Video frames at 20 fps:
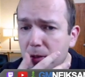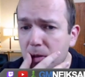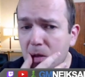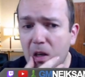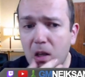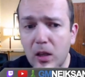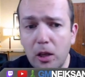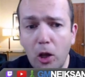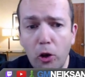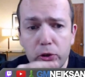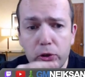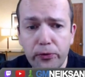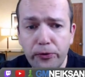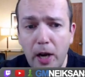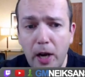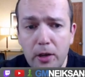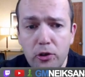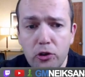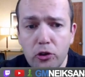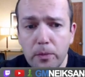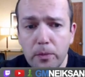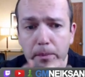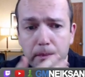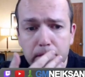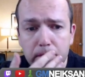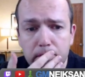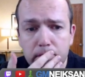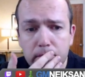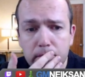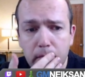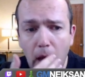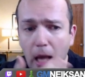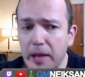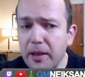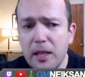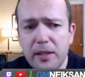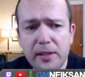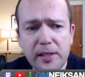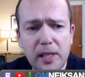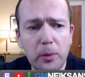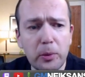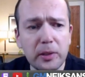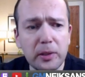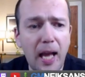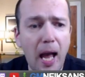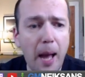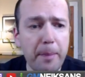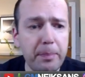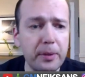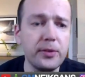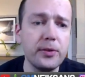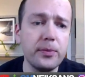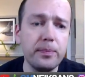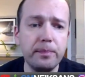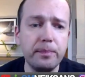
closed French and then see what happens.